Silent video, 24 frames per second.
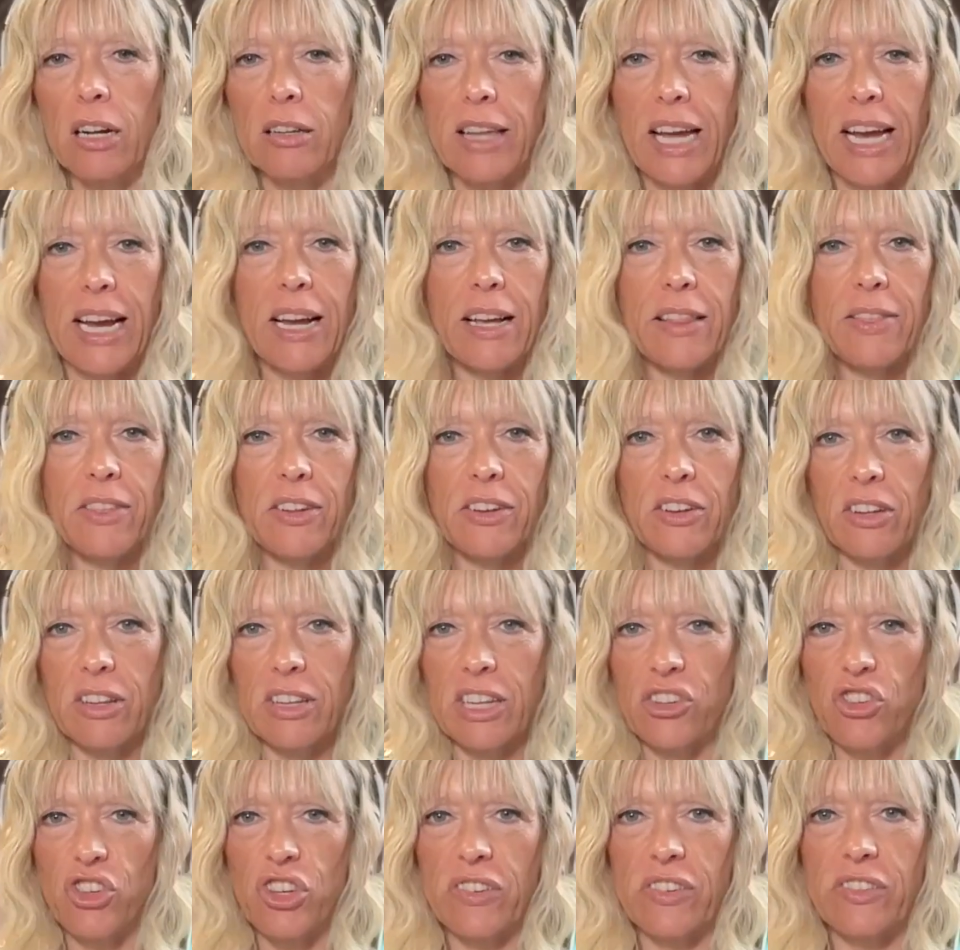like The
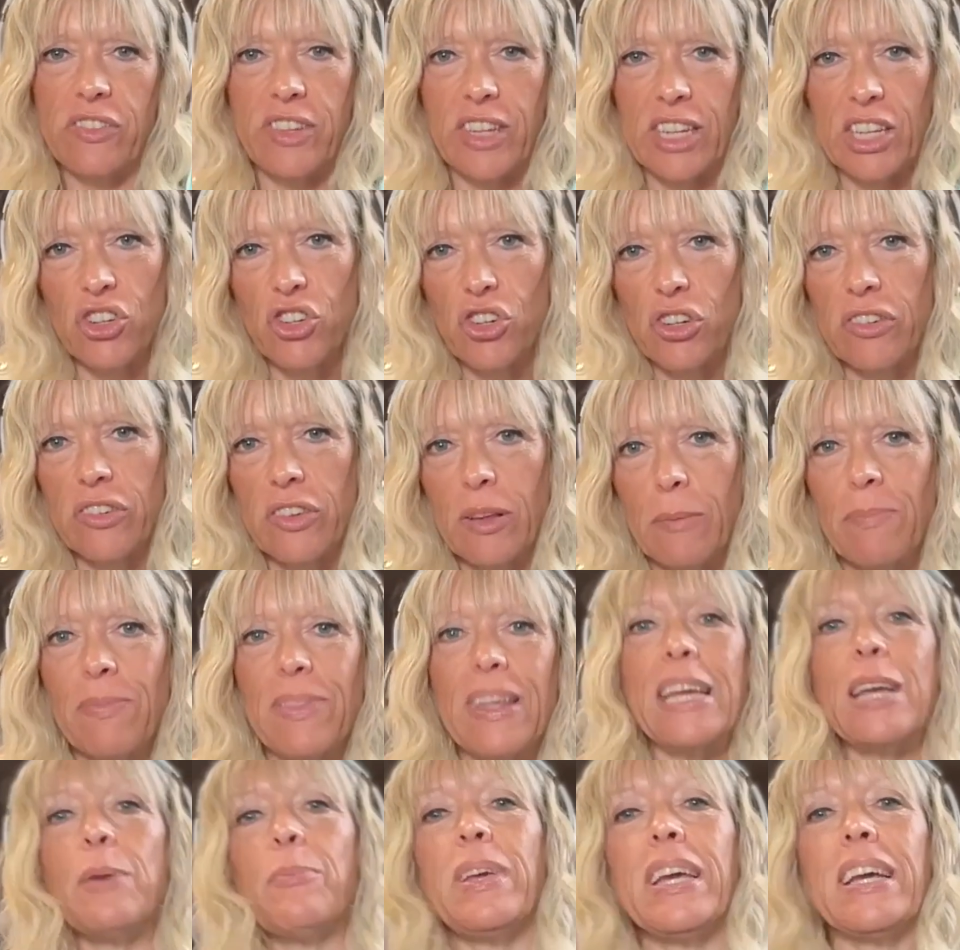Delicious Dish or
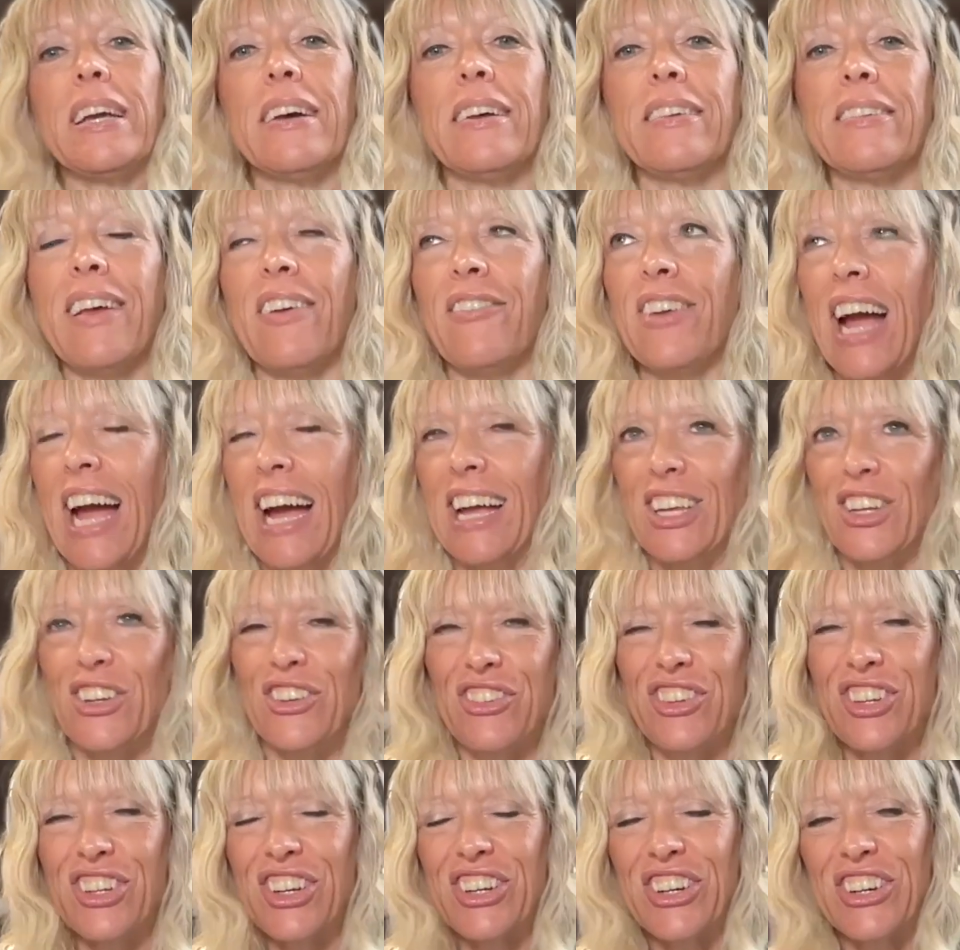something, because I've got you
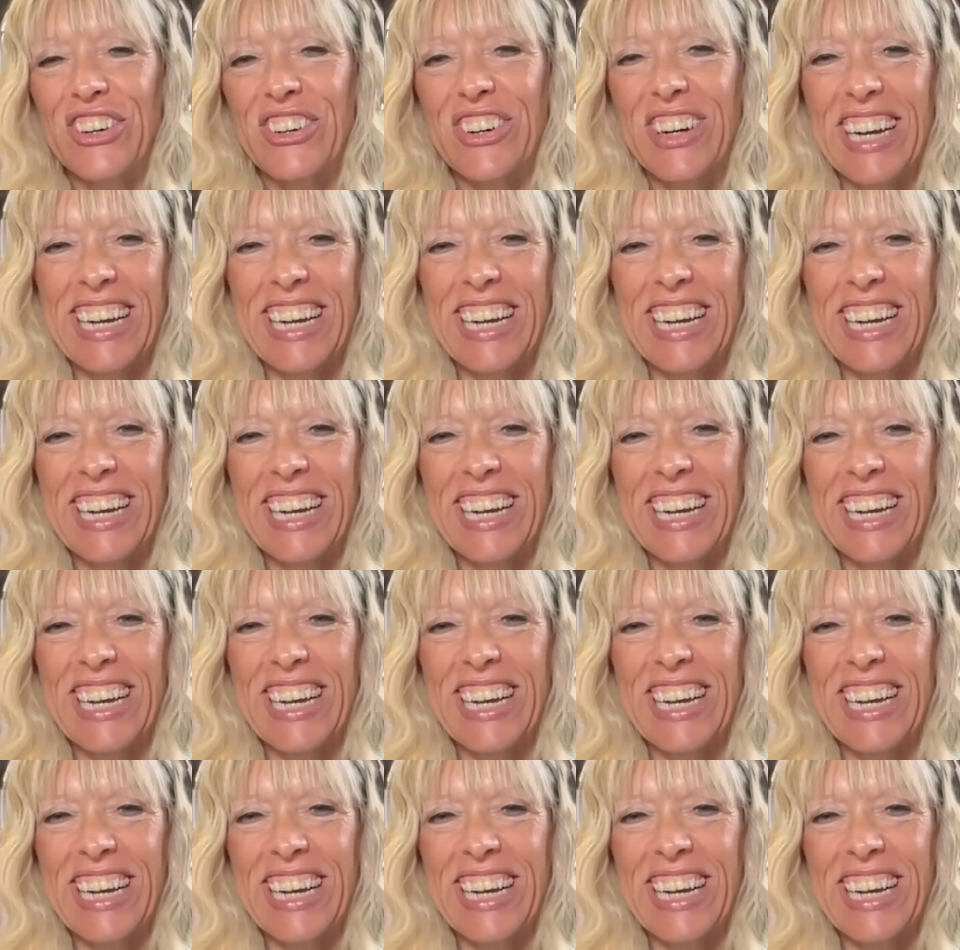two.